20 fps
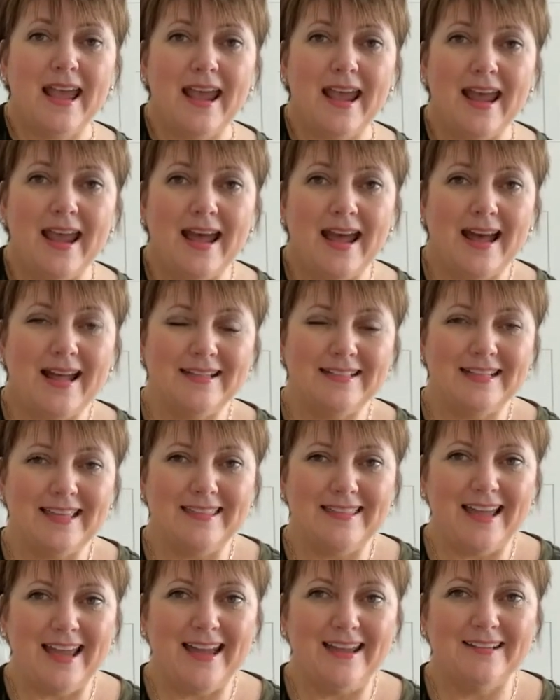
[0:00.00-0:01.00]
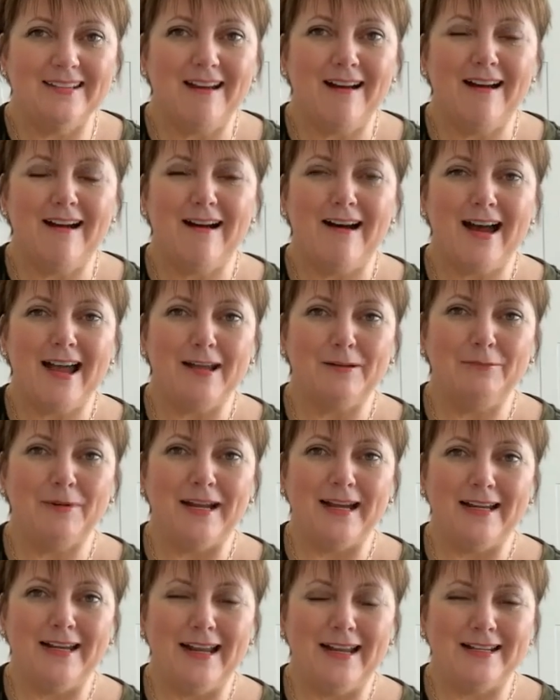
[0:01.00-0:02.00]
And then I
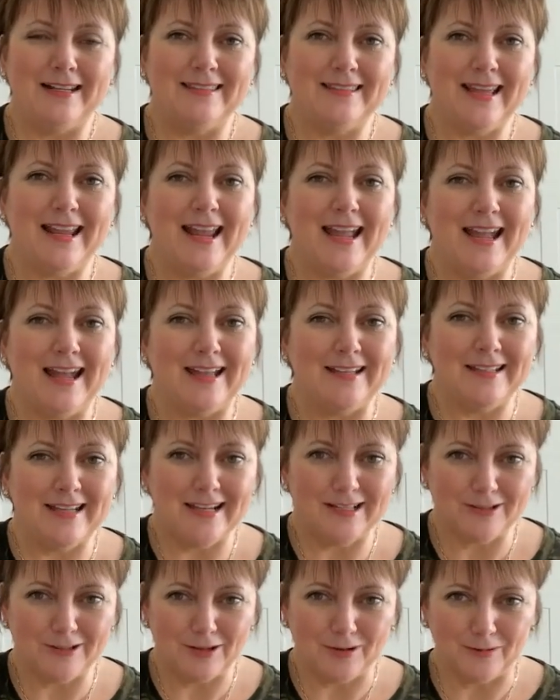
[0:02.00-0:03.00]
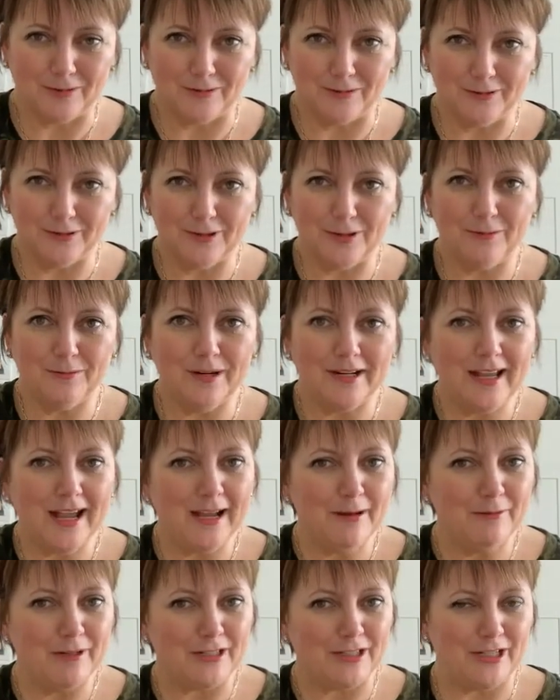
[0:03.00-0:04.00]
weighed in at the end and told what
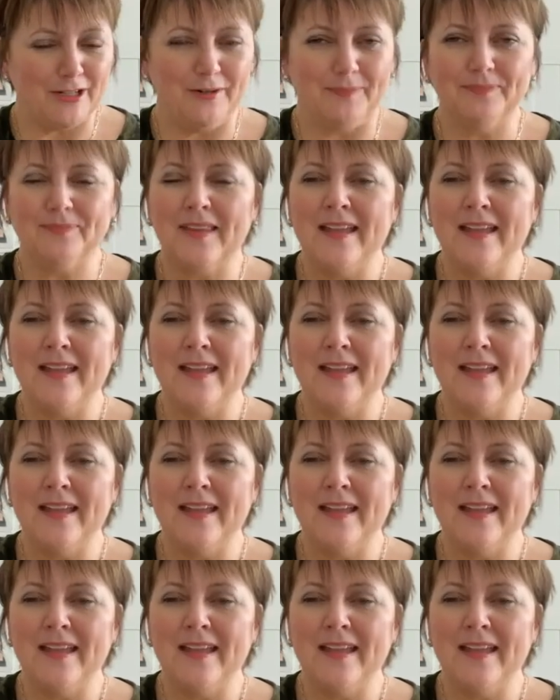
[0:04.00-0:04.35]
I would do.